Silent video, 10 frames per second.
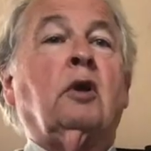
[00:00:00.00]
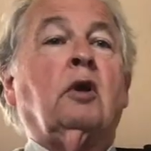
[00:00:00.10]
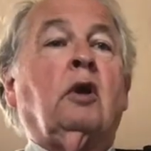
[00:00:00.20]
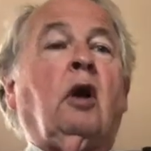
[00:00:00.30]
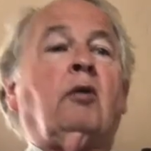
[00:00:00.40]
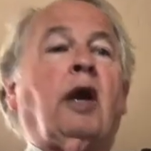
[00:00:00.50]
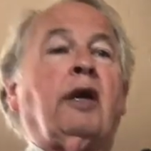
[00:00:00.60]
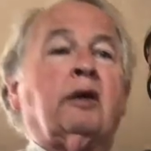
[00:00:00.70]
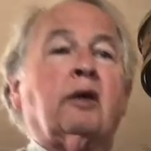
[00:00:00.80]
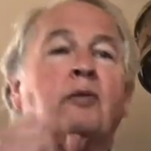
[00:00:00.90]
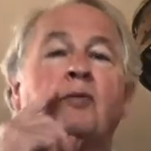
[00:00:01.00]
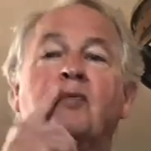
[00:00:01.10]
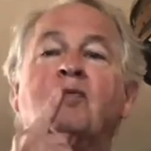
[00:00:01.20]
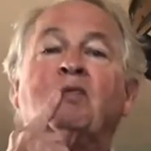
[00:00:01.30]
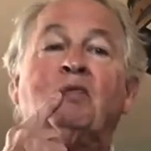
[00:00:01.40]
All right.
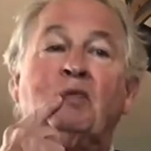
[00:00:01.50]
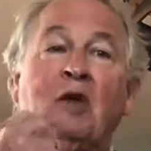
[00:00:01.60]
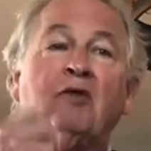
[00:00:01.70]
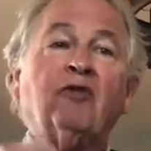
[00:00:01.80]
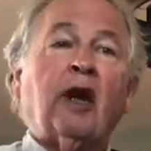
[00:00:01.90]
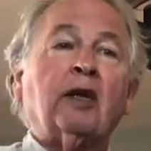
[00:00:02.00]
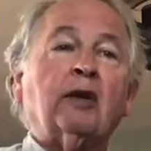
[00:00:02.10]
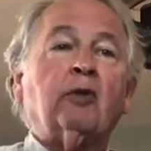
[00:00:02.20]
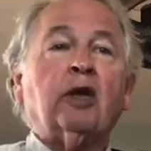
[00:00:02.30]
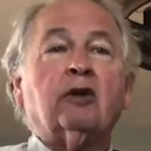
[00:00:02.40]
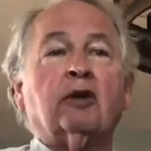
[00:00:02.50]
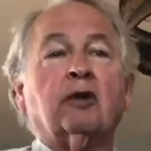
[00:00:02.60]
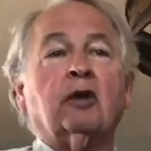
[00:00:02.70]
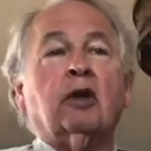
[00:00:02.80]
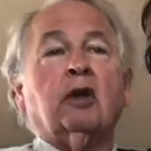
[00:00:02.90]
Then finally we get
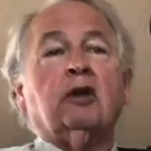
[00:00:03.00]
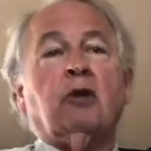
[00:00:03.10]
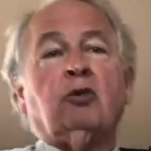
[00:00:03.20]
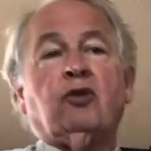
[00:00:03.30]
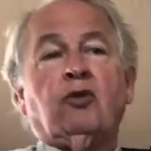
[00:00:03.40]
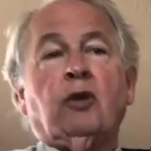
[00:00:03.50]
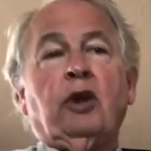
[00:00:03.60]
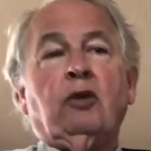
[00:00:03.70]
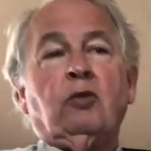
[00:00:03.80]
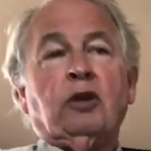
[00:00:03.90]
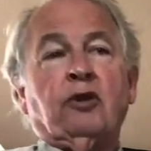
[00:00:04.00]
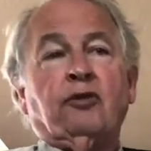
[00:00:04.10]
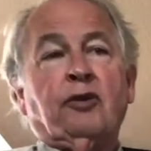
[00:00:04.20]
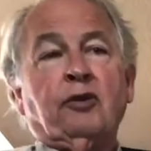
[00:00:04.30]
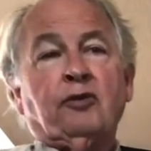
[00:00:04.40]
to number 3, which is
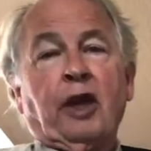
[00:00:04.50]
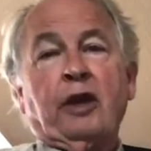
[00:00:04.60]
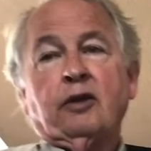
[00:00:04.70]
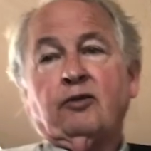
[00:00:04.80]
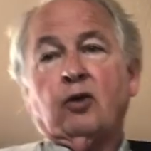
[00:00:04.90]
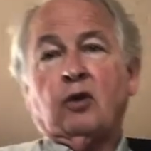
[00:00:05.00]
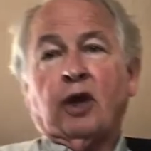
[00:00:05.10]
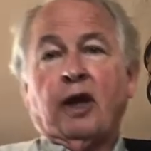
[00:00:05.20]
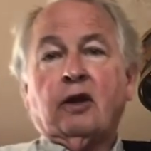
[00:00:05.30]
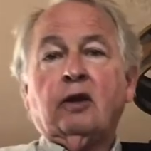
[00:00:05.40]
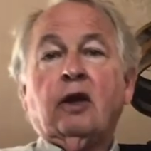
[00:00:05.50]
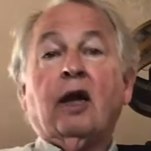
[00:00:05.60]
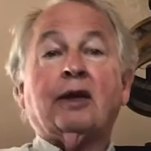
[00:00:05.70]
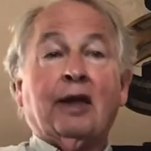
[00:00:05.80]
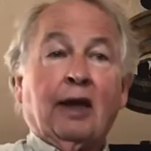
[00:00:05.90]
This Land Is Your Land,
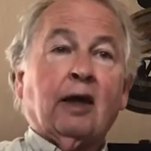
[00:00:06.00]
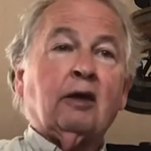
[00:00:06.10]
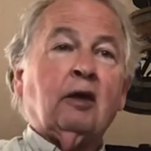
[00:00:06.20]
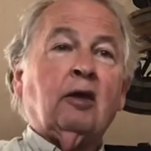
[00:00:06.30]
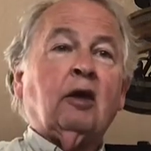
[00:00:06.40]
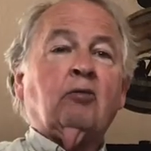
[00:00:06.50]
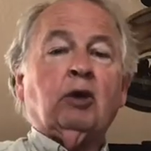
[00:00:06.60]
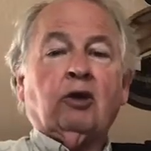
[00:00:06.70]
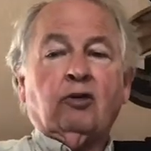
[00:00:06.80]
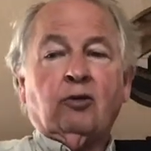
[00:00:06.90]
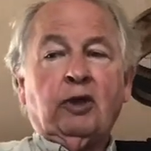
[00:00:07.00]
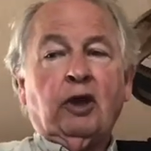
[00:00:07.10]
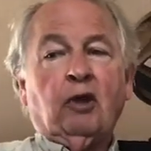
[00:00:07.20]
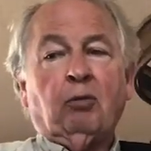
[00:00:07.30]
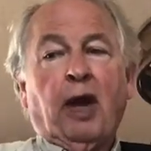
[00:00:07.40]
again, because we did
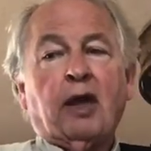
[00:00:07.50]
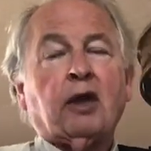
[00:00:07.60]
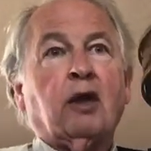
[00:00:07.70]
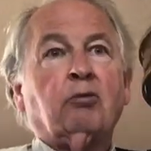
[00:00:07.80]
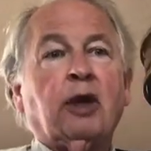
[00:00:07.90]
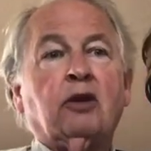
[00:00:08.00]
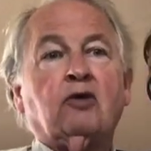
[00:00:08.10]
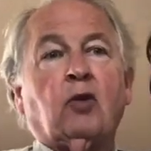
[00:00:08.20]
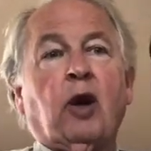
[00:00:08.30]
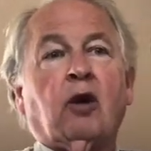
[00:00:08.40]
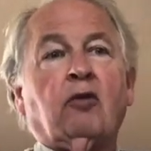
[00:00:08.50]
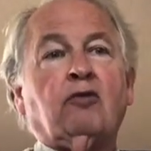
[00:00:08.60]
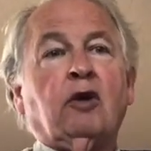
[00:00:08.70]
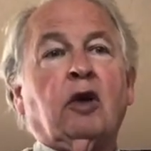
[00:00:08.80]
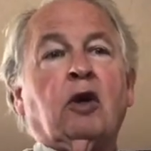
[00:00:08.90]
it back on page 12,
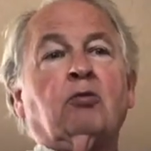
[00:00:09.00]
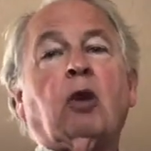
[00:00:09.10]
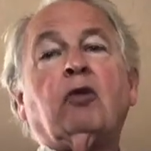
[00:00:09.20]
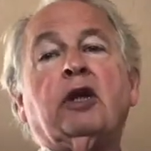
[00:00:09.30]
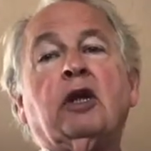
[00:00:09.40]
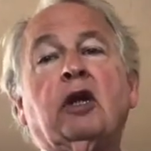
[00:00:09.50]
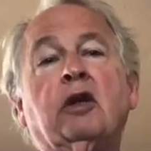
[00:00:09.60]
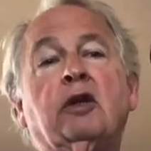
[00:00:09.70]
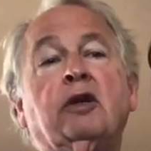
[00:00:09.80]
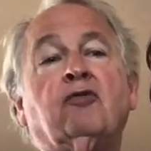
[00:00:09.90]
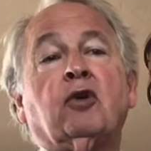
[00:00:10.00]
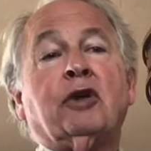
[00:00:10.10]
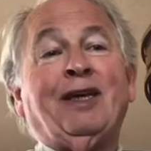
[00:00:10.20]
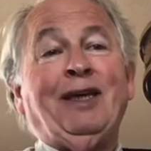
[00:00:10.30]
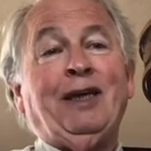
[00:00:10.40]
but we did it in a different
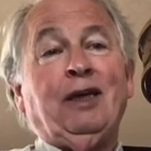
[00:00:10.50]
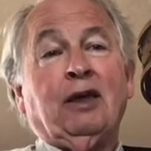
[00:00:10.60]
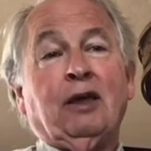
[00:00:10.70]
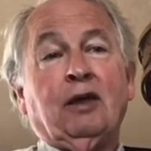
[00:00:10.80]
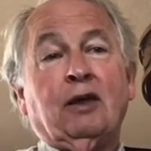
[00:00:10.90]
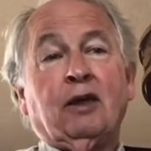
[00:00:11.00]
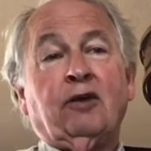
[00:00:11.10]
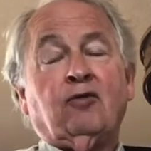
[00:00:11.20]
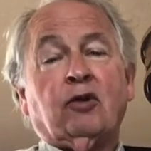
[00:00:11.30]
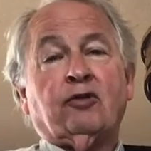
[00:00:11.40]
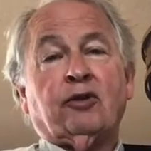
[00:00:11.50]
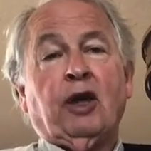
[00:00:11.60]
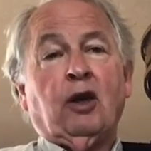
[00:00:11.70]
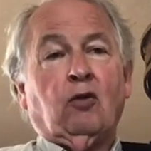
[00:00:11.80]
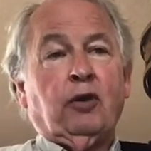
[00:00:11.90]
key, a different
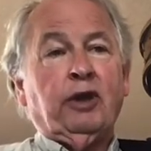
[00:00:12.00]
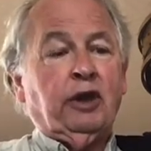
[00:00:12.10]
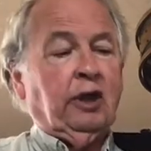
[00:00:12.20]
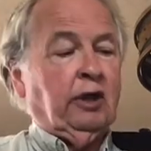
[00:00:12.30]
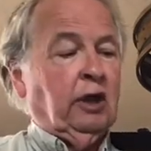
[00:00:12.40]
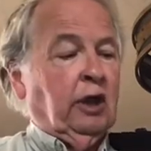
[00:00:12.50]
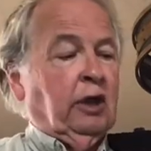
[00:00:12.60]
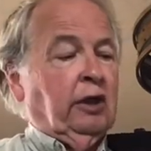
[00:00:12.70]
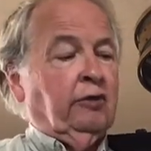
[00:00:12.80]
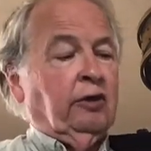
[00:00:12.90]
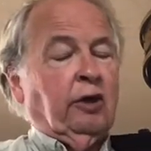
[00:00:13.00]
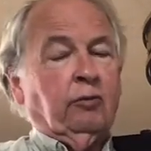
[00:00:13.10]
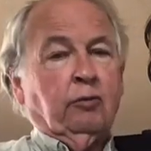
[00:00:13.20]
scale. We did it in the